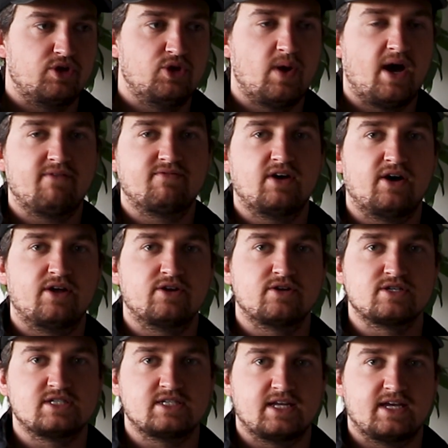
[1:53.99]
you have to
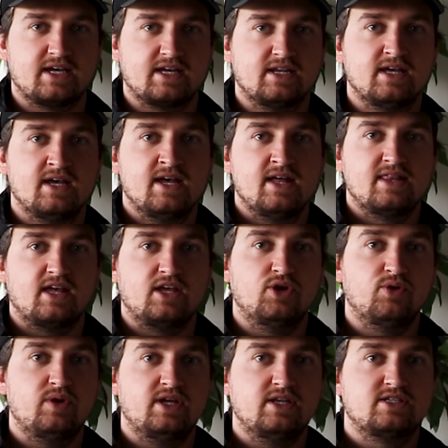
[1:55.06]
understand that
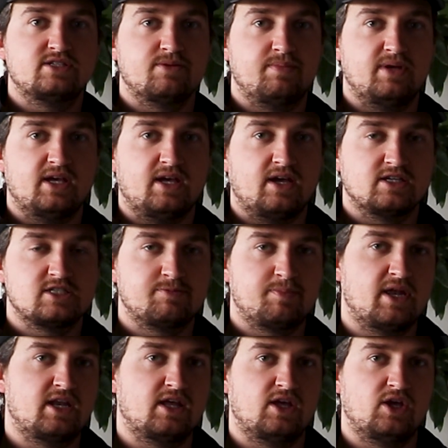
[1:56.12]
you need to be
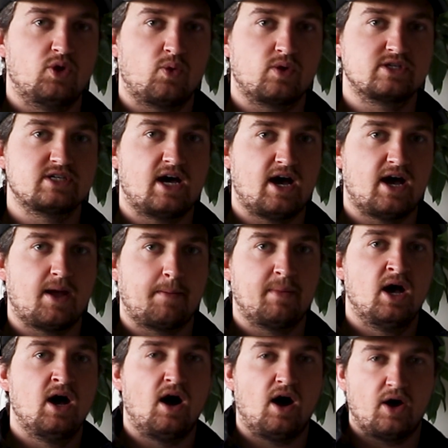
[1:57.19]
spending your time
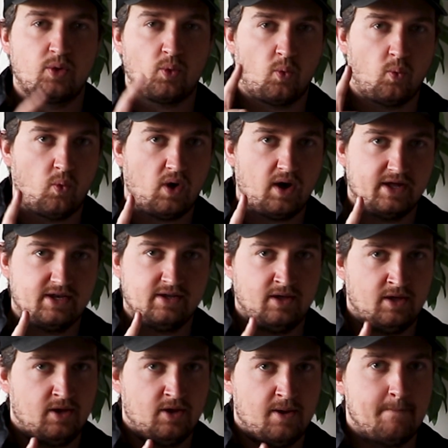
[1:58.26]
on one
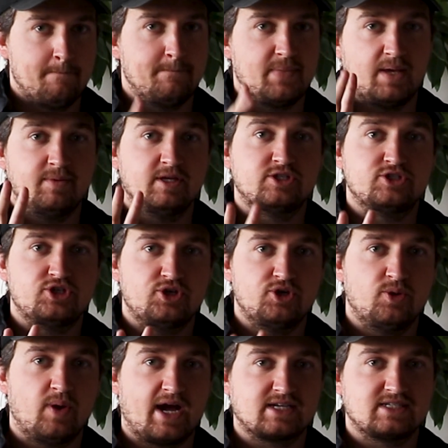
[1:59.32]
maybe
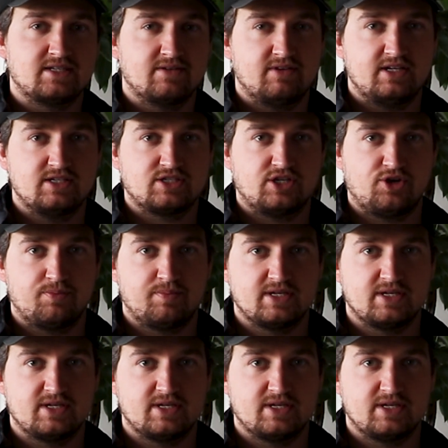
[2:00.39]
two activities in your